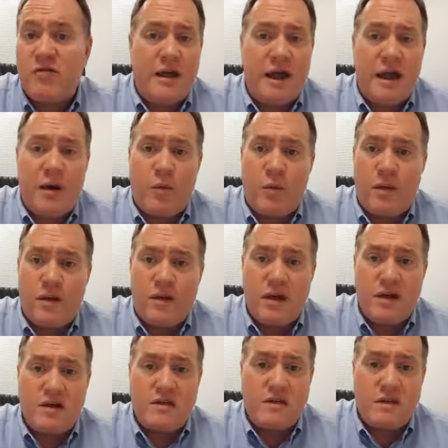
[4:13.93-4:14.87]
And when
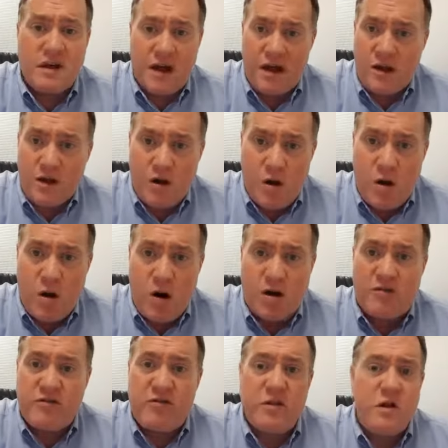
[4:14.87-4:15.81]
they cut you
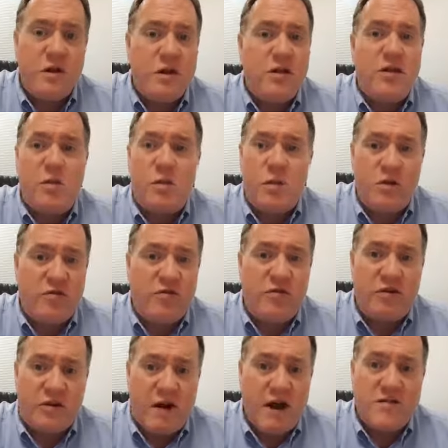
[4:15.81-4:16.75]
off, the wolf
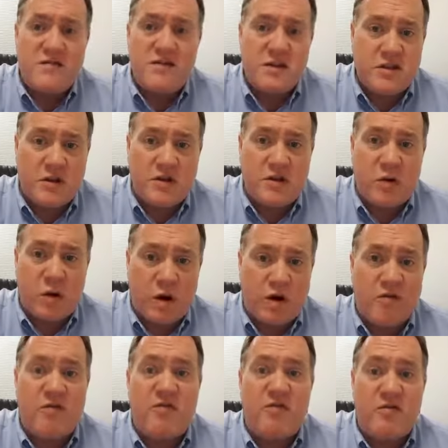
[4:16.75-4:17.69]
arrives at the
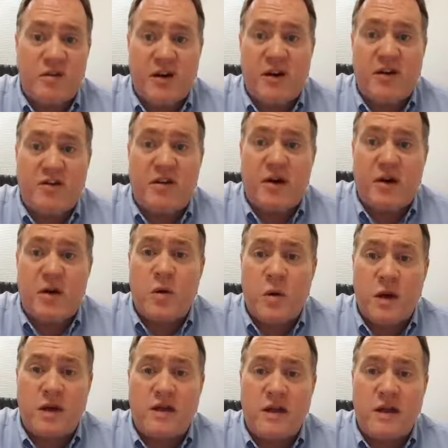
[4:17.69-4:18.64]
door very, very
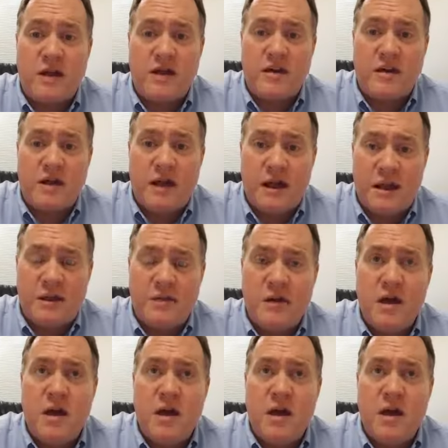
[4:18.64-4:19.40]
quickly indeed.